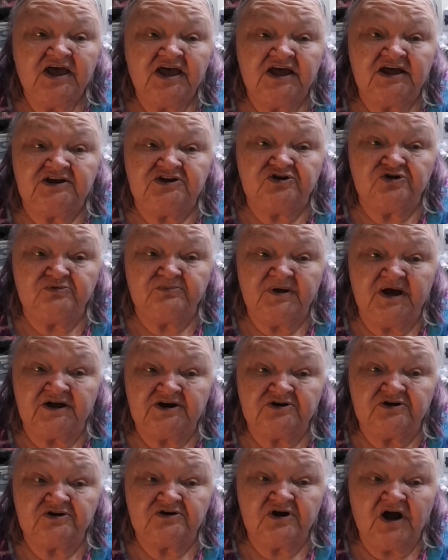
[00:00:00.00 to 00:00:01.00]
And no
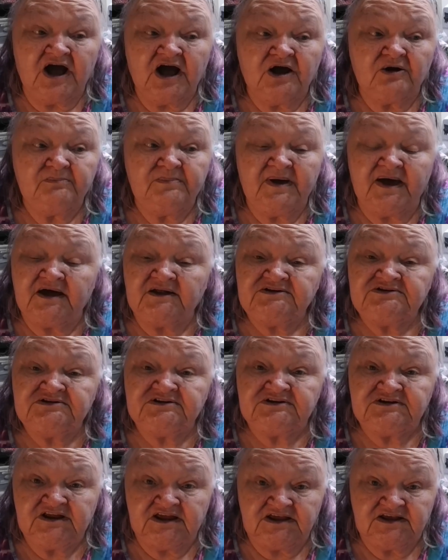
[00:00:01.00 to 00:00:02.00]
matter how bad
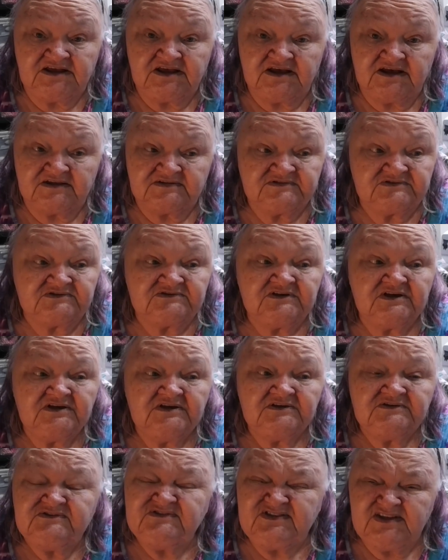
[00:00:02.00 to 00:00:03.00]
today gets,
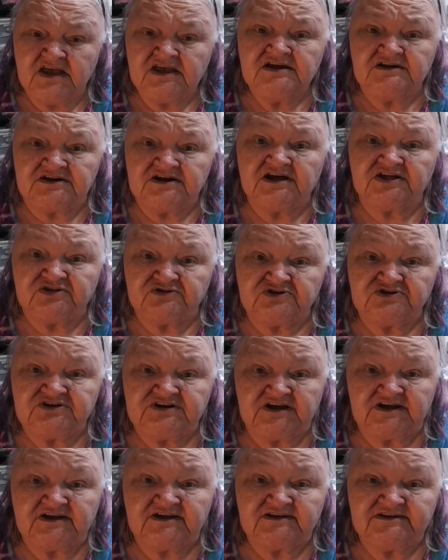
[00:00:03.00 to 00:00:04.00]
stay another
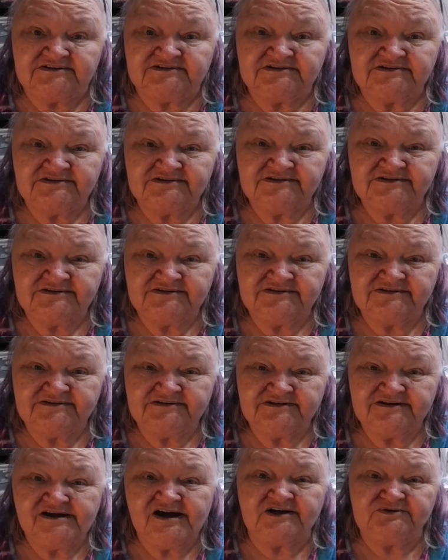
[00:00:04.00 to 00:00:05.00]
day.
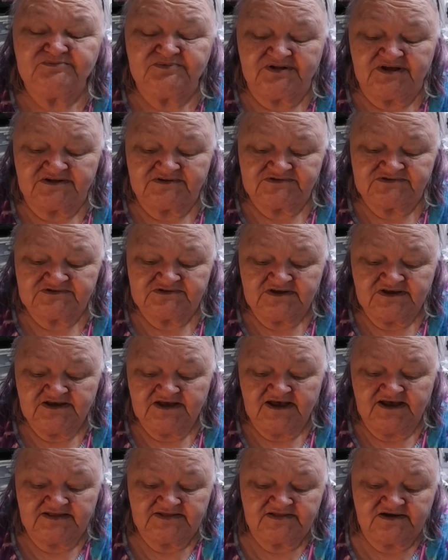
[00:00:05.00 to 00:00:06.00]
God bless.
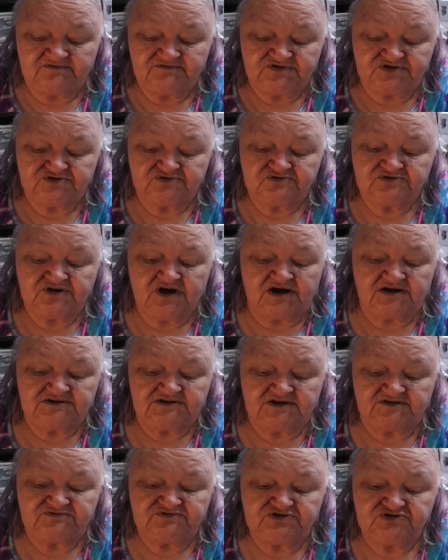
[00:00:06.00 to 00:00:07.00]
I love you. God
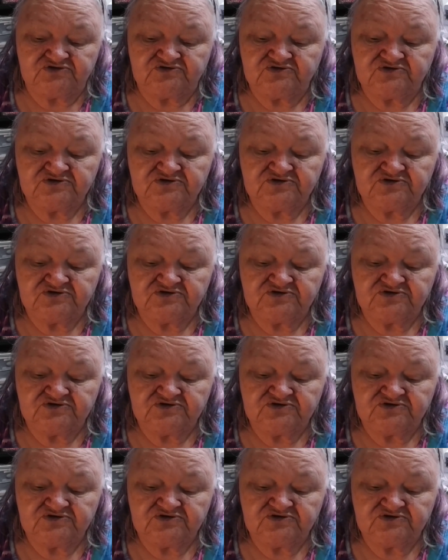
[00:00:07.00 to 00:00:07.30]
loves you.